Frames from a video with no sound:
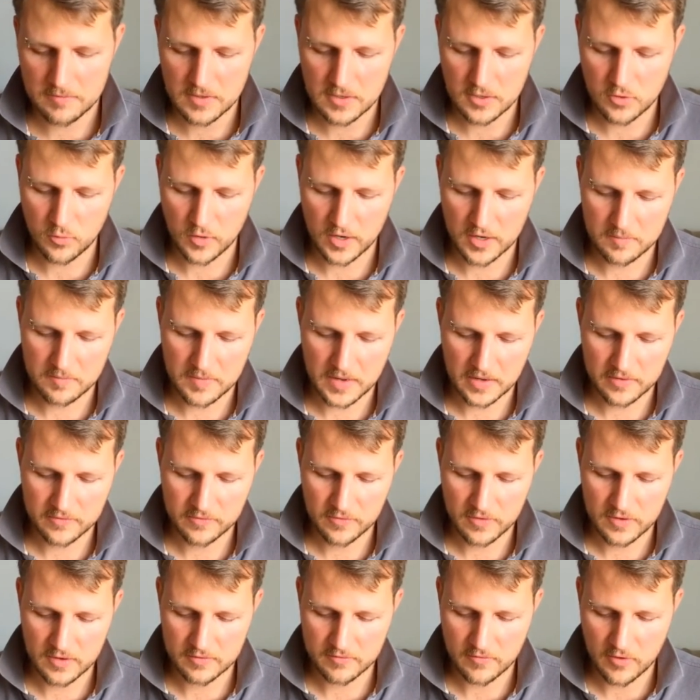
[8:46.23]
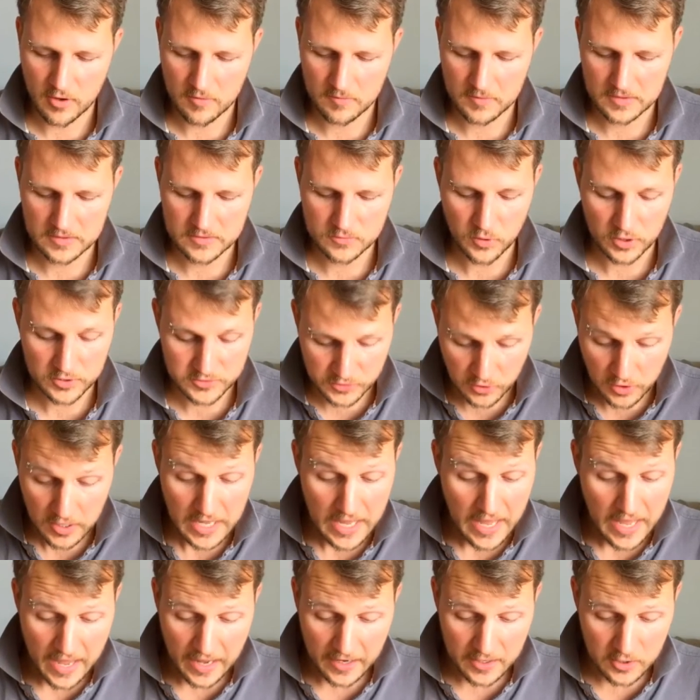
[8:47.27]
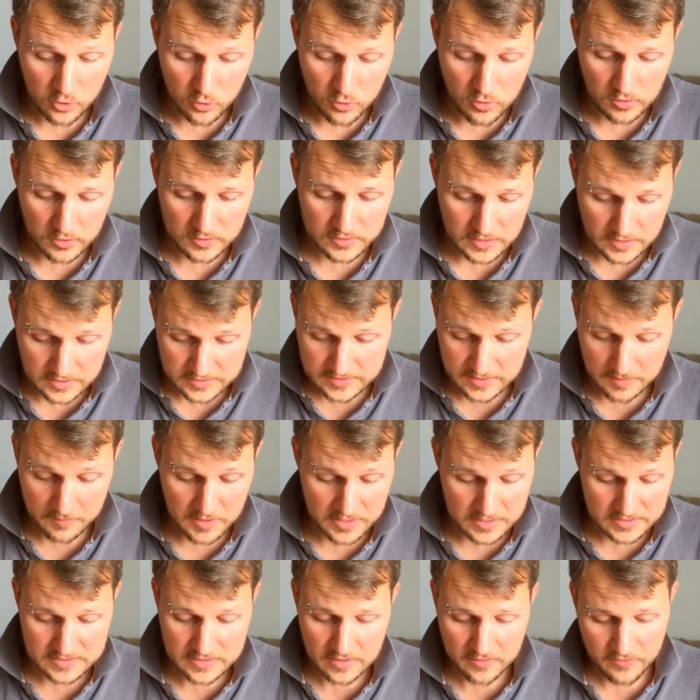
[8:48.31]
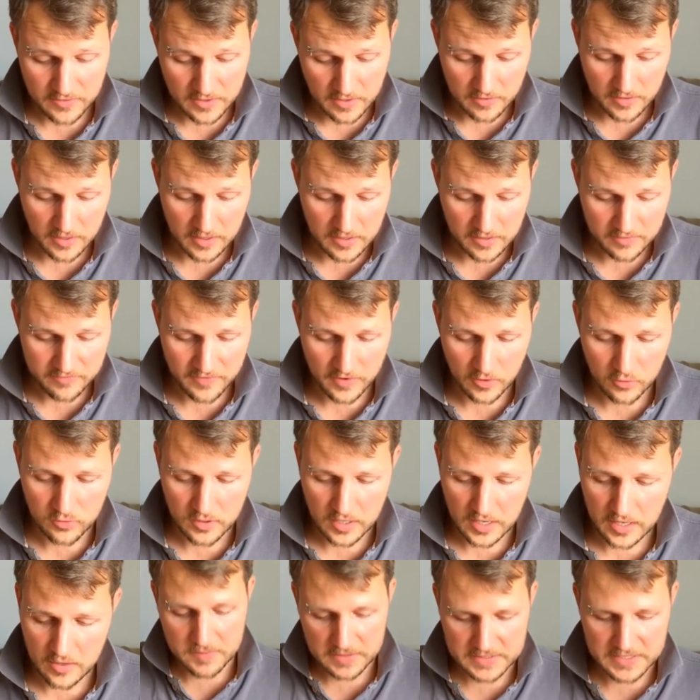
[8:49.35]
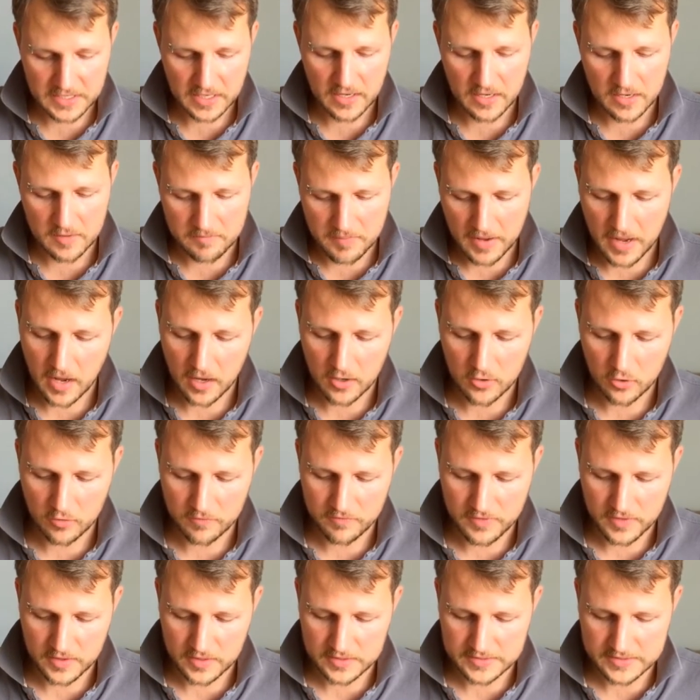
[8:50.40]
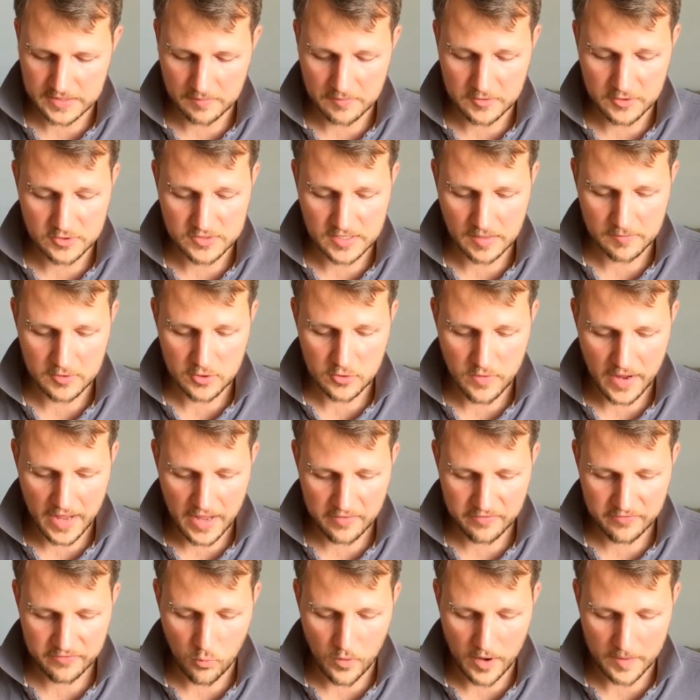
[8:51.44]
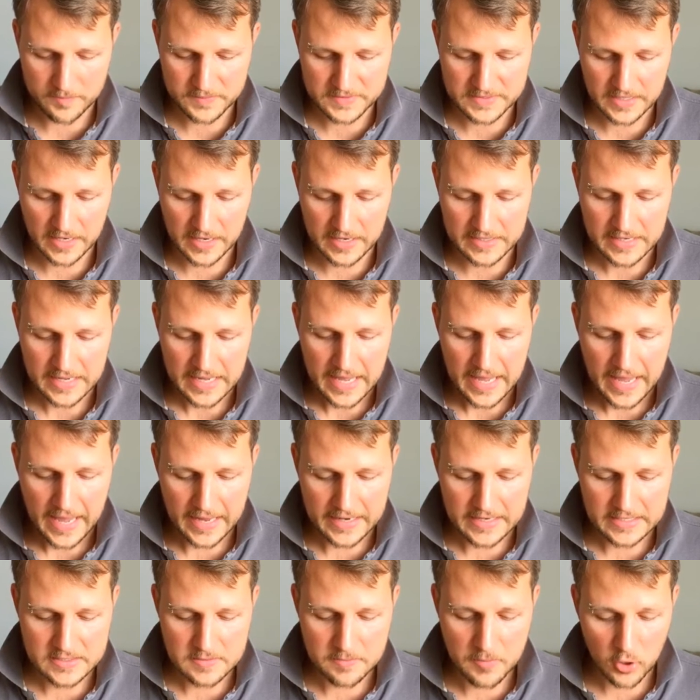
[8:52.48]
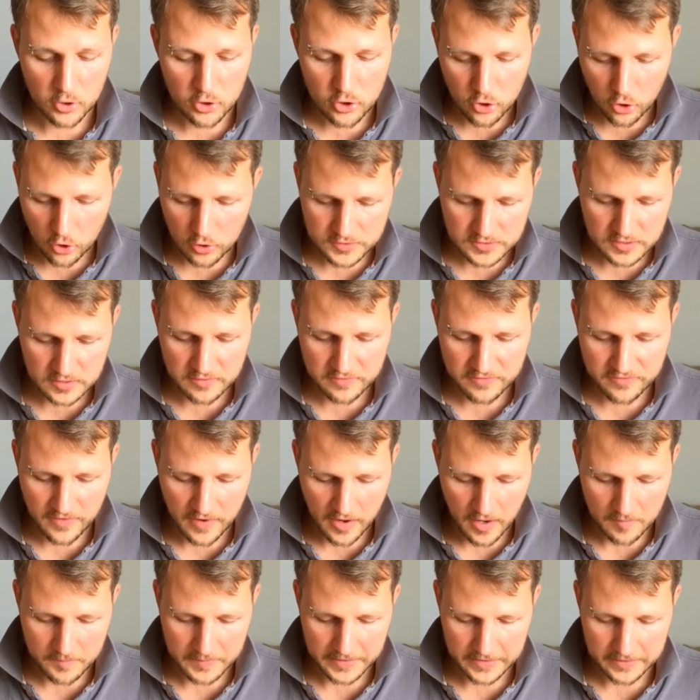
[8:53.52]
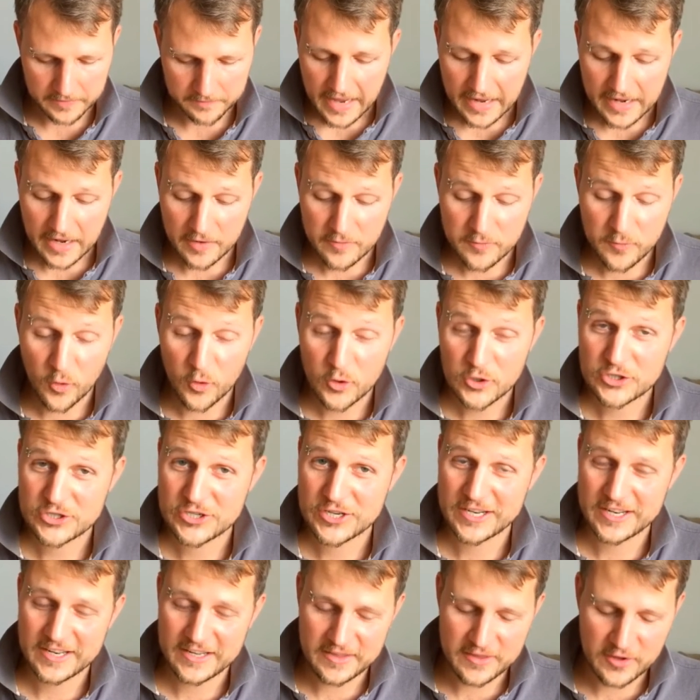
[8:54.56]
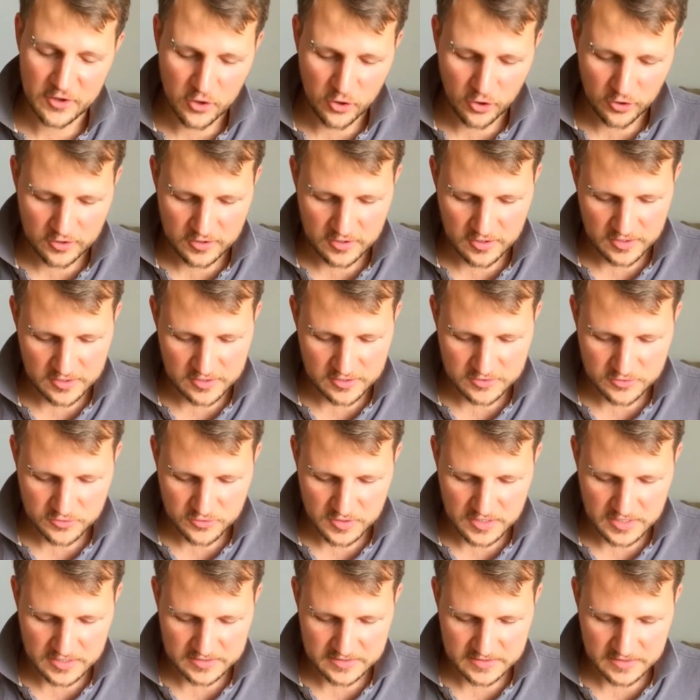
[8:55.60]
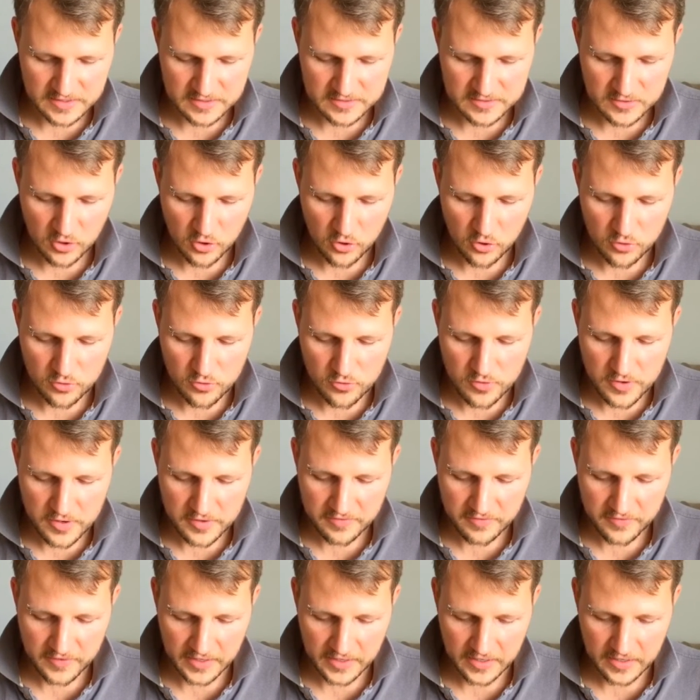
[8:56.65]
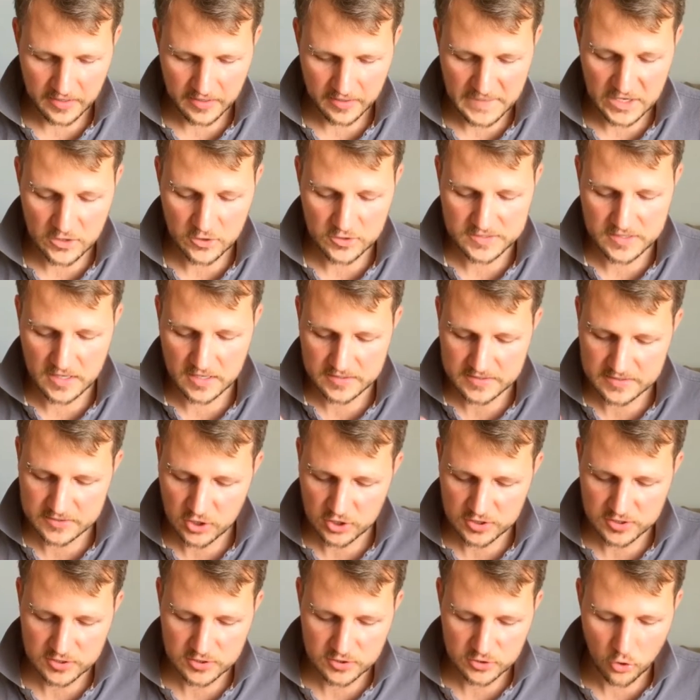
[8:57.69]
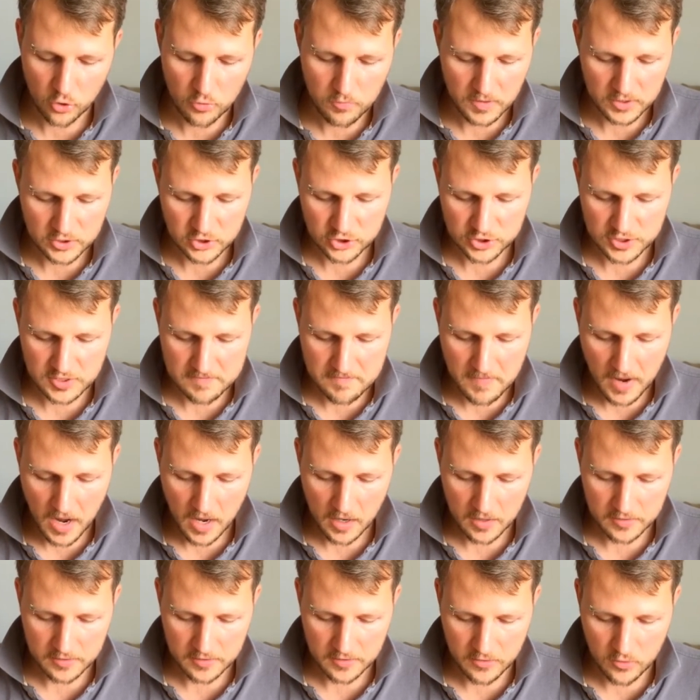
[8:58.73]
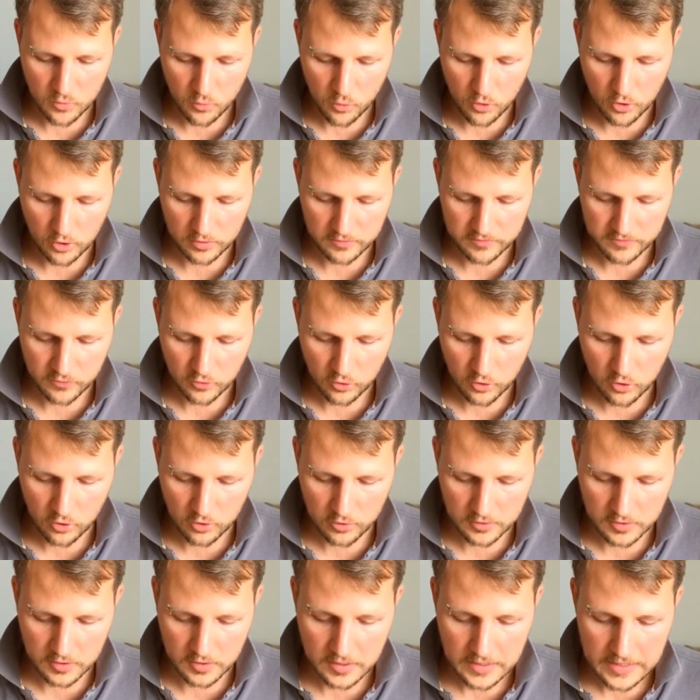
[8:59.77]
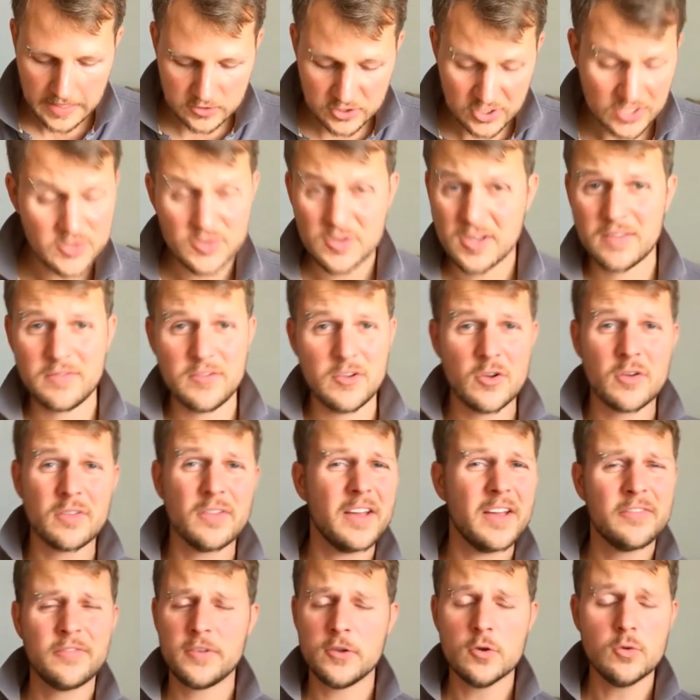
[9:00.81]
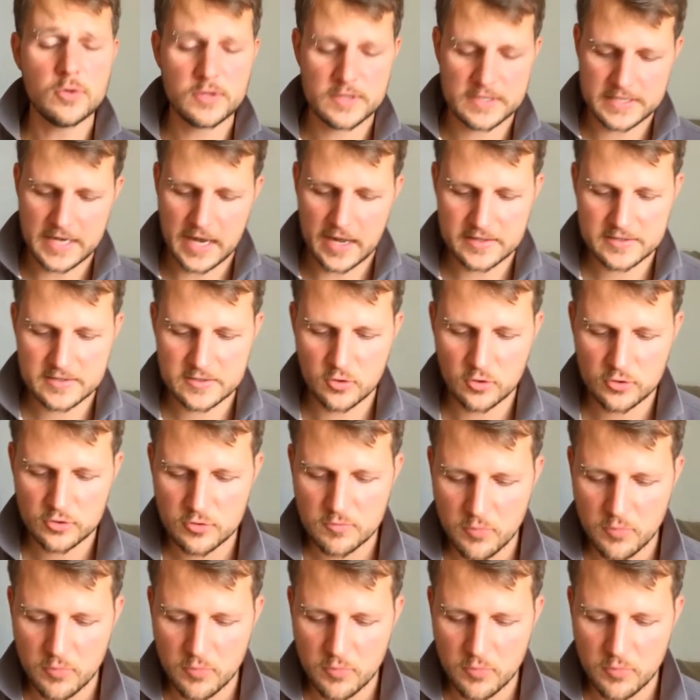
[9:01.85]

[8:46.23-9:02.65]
quite bad for the environment as well. So I googled some of this stuff, and I found a particular part of the WWF website, and it's about cotton farming. And unfortunately, the cotton industry is horrific because there's just so much demand in the world for cotton. Just to give you a few stats, not to